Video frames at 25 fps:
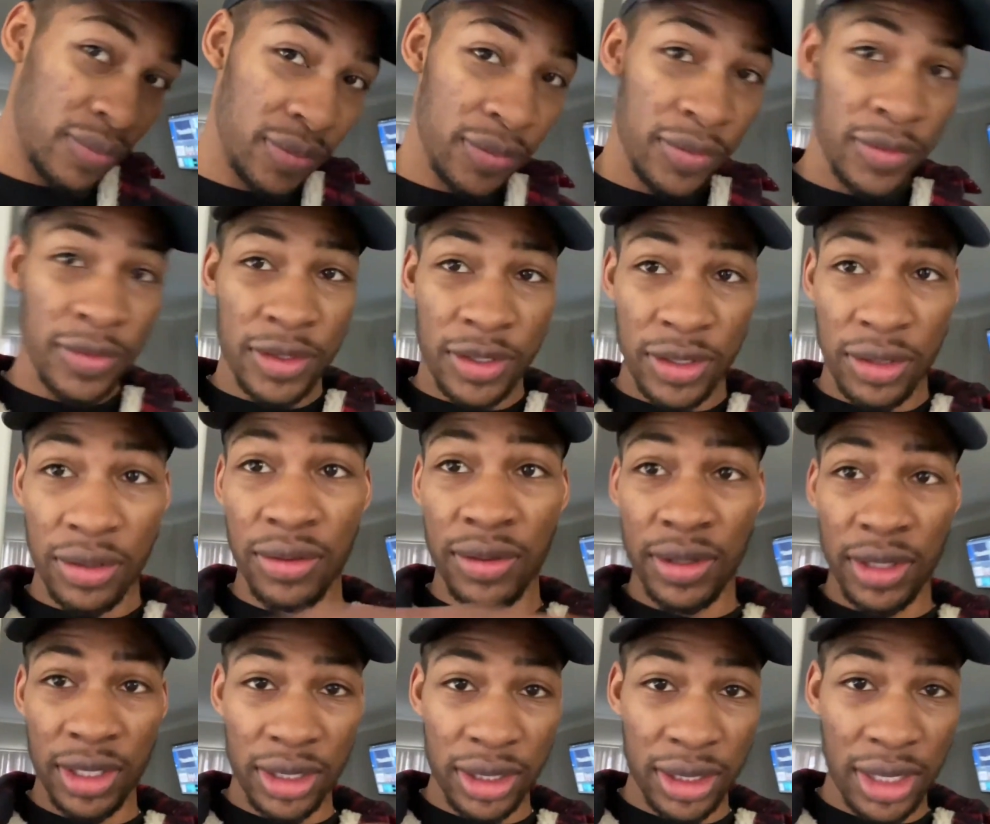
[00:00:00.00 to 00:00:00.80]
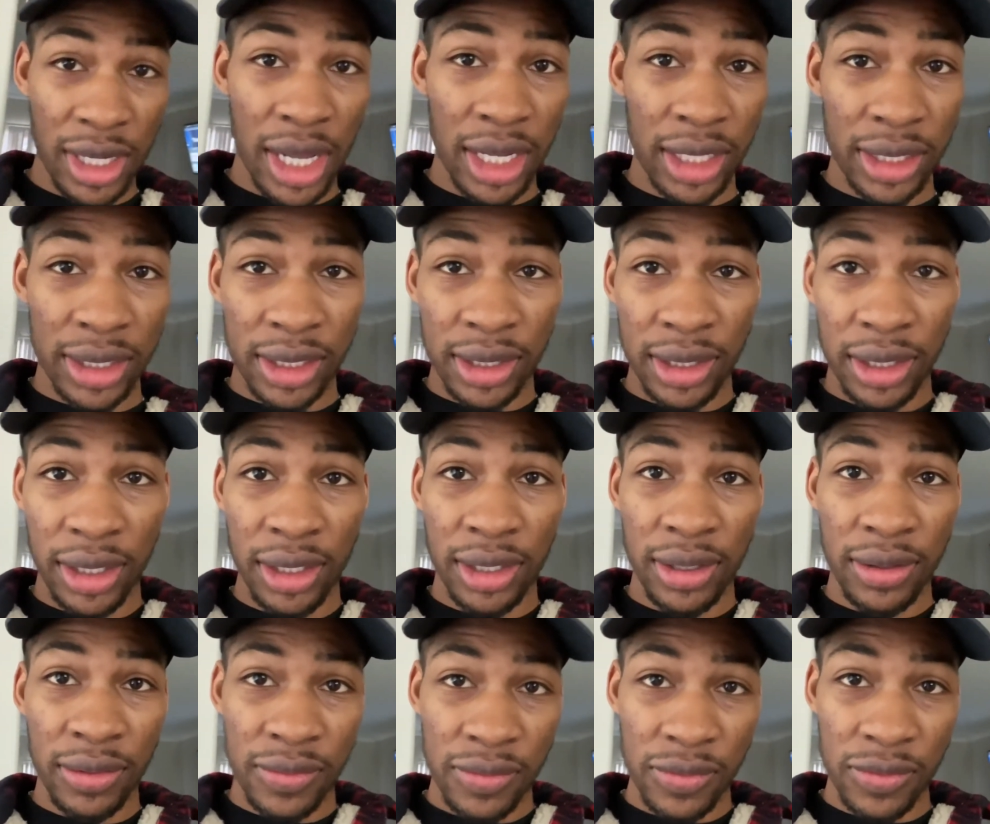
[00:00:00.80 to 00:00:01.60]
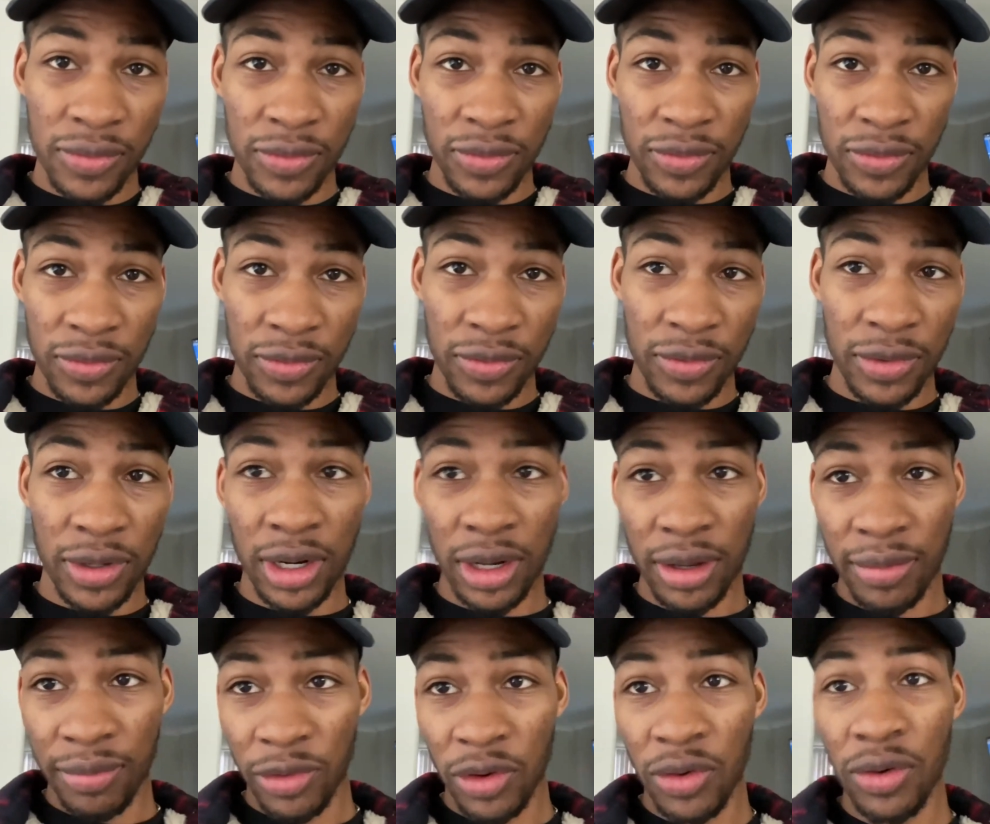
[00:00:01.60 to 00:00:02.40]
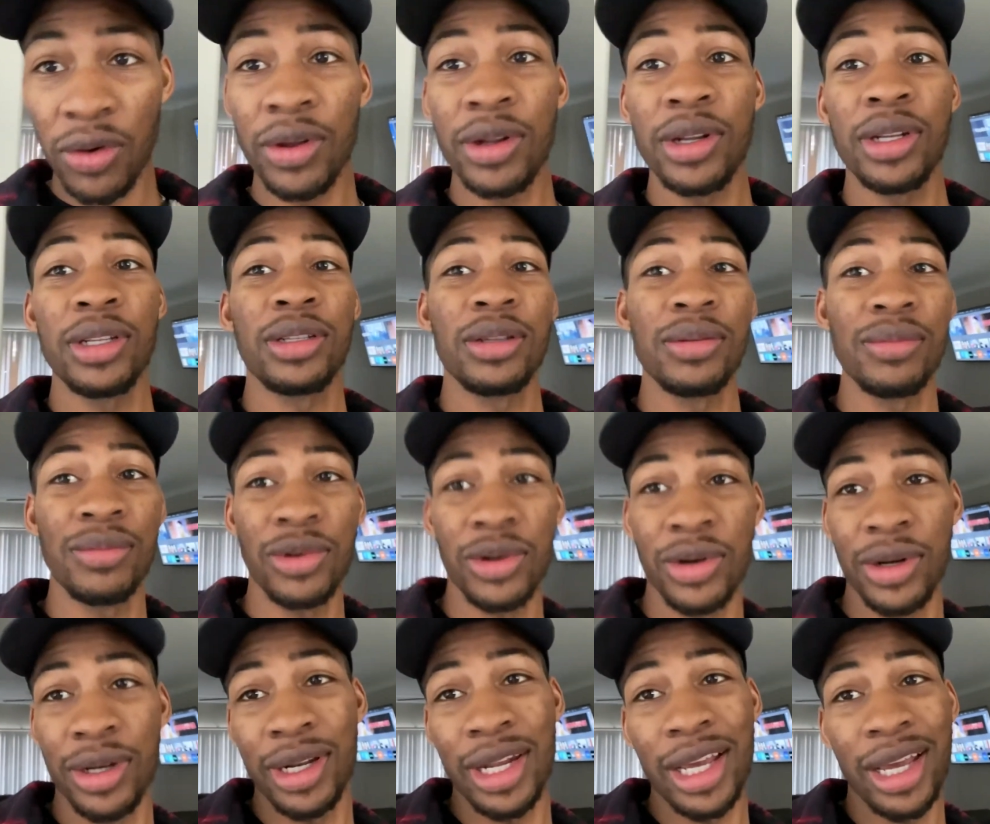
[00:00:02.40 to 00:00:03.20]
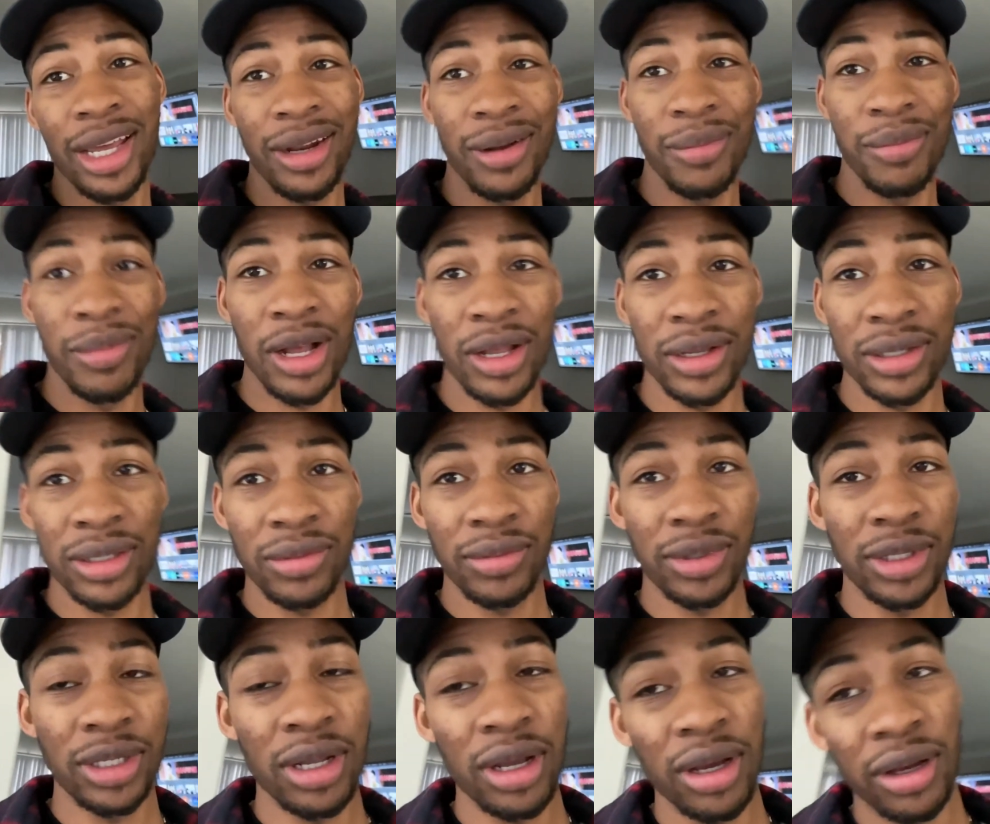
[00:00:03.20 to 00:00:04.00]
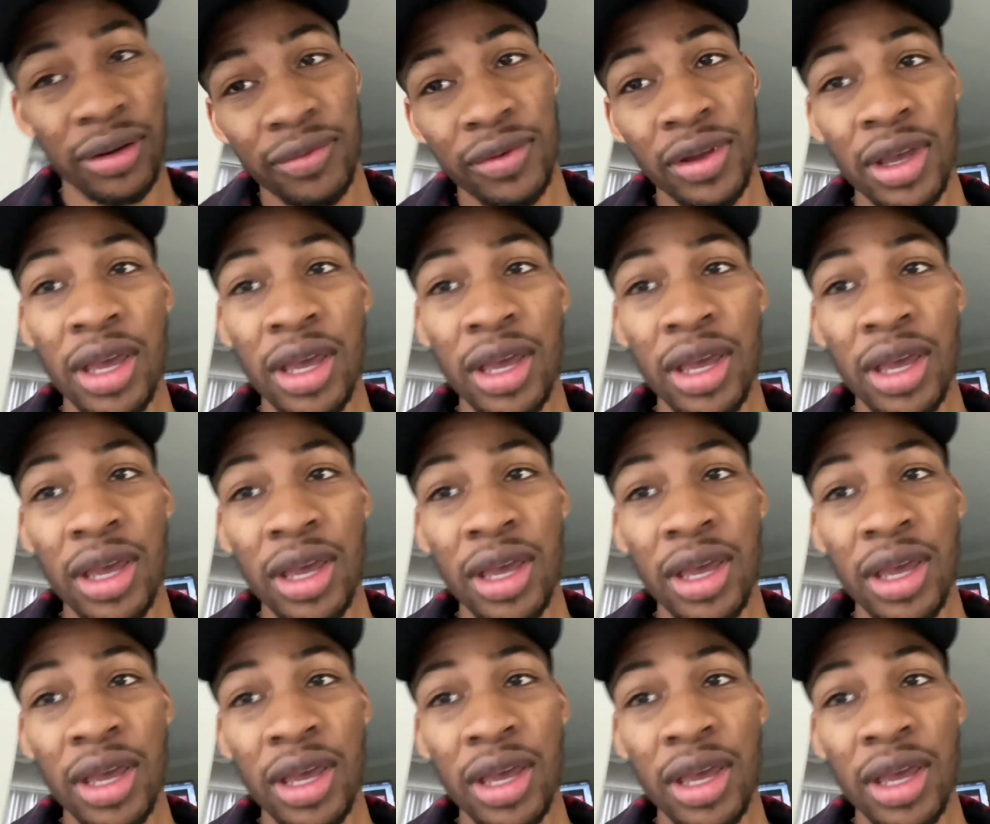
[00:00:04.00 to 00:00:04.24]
So in this next scene, where I'm going into more depth about some stuff,